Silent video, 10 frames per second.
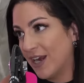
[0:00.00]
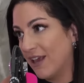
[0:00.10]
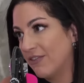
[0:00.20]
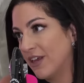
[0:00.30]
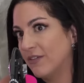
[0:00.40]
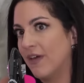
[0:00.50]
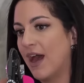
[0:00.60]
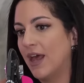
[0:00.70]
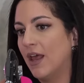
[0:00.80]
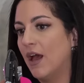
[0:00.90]
And I think
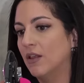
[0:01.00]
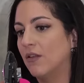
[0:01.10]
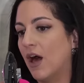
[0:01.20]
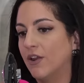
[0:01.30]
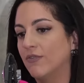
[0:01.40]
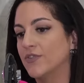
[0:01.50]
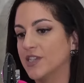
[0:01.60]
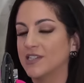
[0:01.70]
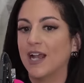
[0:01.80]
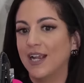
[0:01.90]
that a lot of
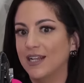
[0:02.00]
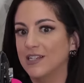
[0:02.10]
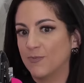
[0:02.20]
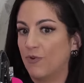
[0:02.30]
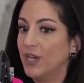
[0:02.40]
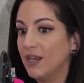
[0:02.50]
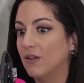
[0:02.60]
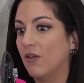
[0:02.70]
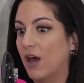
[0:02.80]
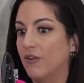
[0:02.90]
society is breeding
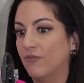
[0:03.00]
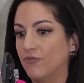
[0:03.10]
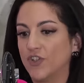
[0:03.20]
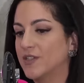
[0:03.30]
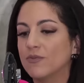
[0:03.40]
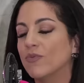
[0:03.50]
a lot of just,